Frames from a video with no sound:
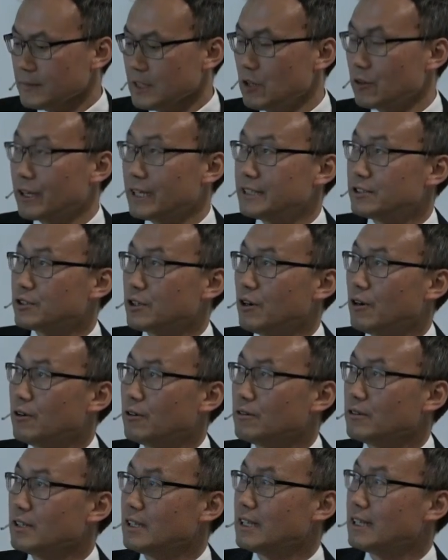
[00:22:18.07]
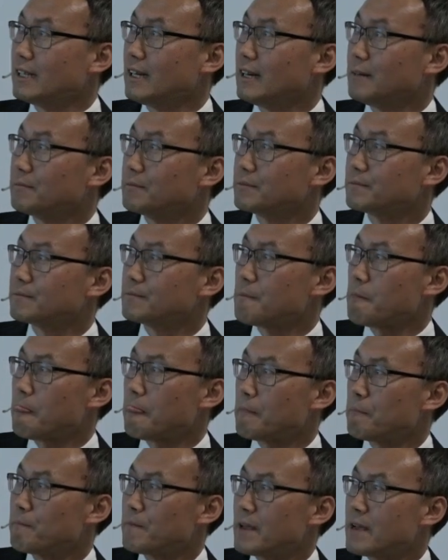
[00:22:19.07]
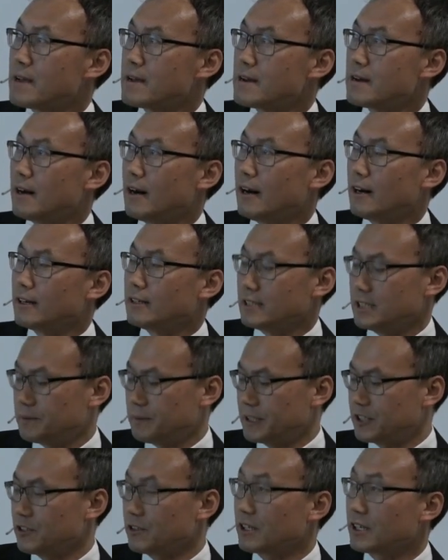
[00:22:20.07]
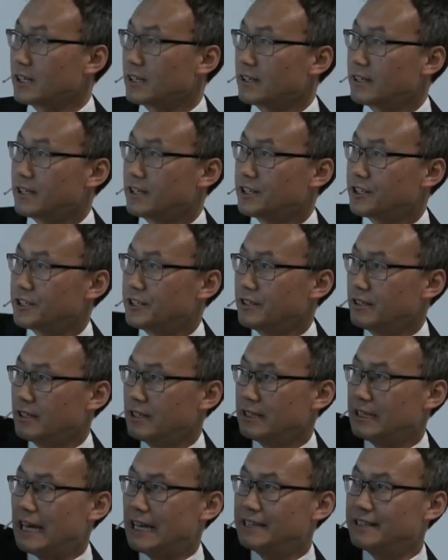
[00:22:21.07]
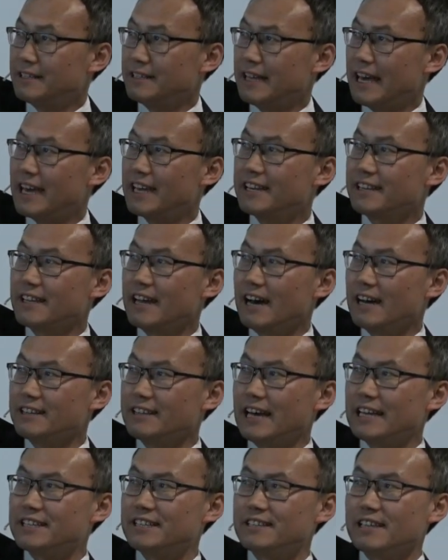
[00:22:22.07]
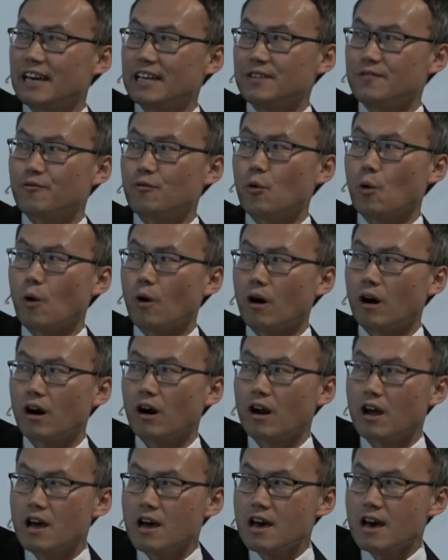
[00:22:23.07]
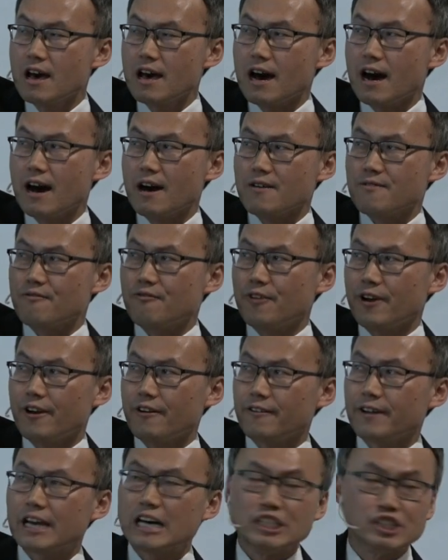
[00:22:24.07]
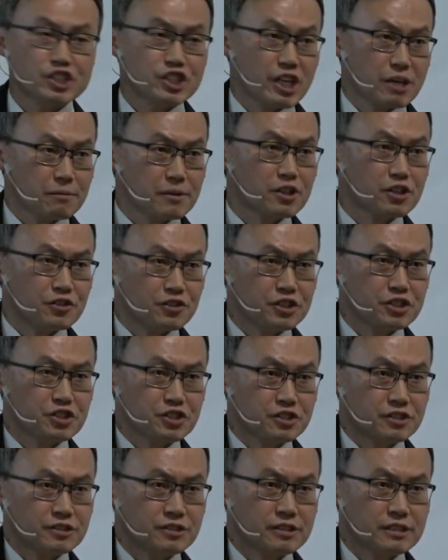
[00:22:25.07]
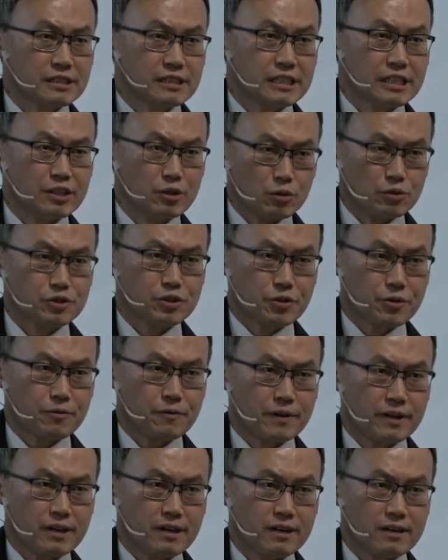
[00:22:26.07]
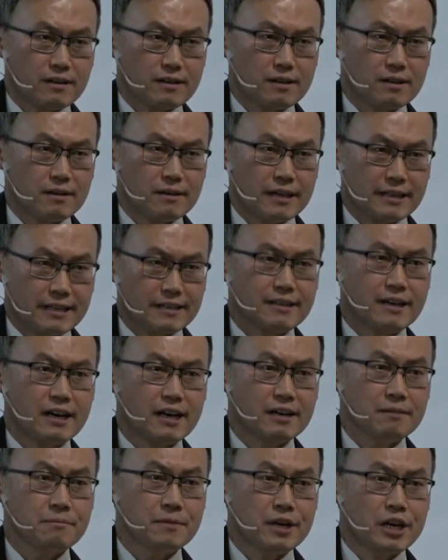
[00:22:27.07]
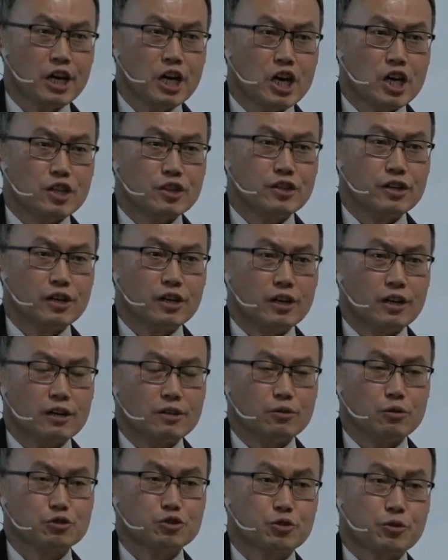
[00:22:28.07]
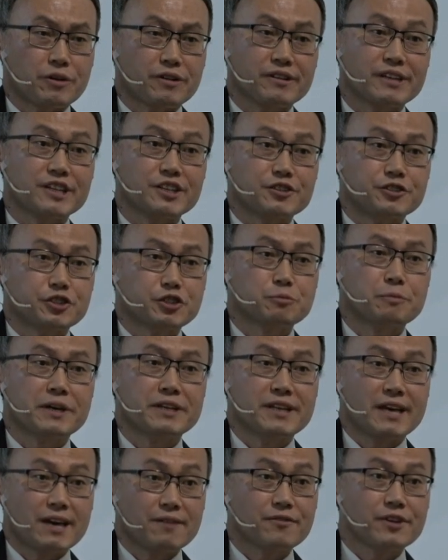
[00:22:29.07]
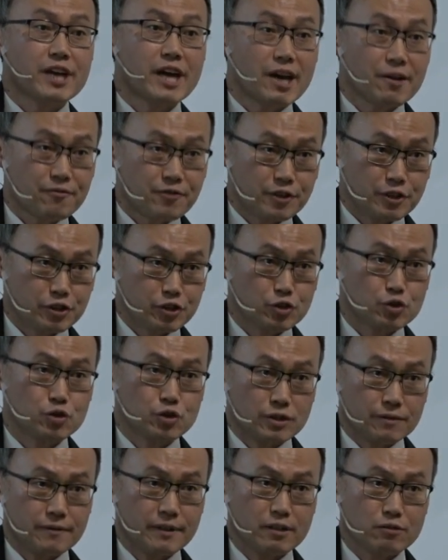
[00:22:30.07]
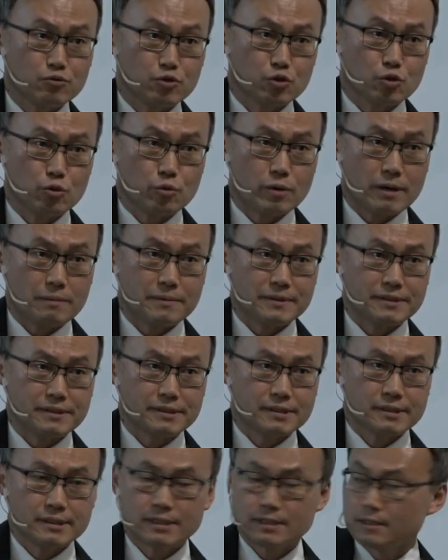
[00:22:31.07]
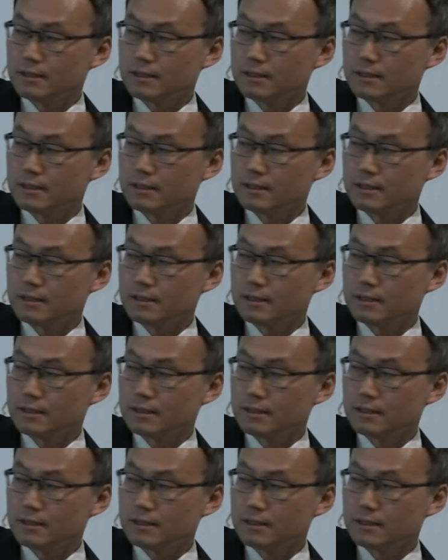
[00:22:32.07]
Okay, so uh, especially here, 1989, 1994, uh, very unstable condition in North Korea. At the time, the North Korean leaders made every effort to develop nuclear weapons.